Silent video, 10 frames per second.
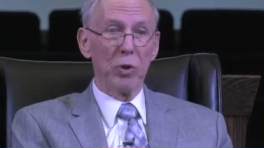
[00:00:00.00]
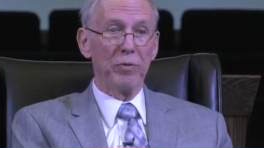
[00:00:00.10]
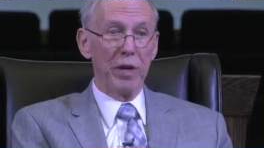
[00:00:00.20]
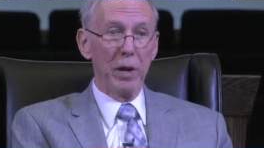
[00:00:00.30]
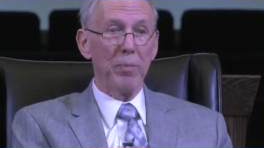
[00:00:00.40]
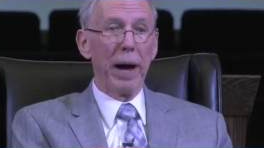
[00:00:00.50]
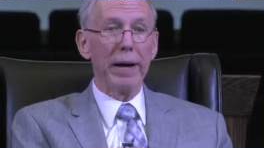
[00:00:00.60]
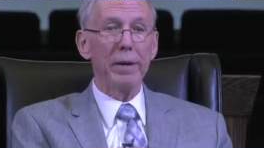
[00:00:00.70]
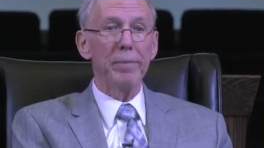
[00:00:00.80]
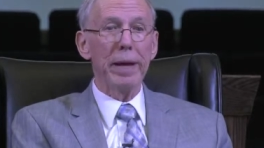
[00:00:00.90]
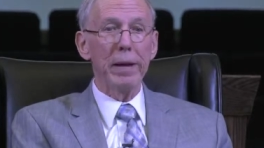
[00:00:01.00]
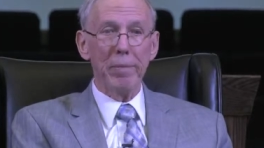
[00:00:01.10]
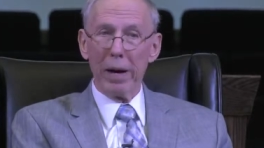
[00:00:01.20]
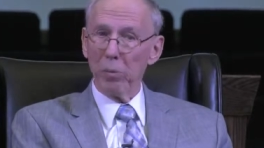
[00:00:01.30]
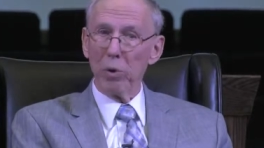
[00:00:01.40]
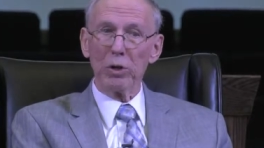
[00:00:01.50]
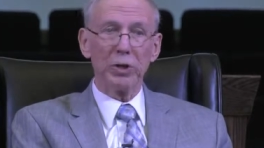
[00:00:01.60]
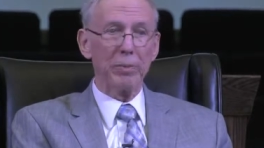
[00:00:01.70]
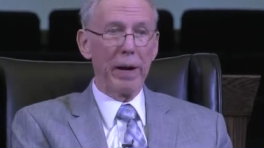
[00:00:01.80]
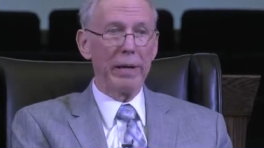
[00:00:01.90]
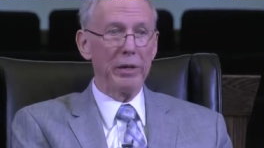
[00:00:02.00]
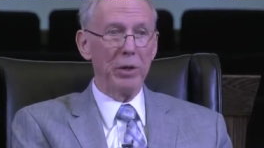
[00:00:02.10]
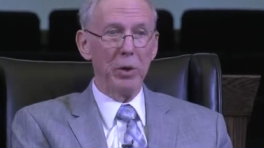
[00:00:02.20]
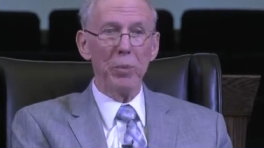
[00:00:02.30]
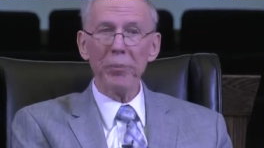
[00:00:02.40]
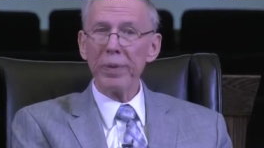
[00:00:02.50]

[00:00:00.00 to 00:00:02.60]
If ye abide in me and my words abide in you,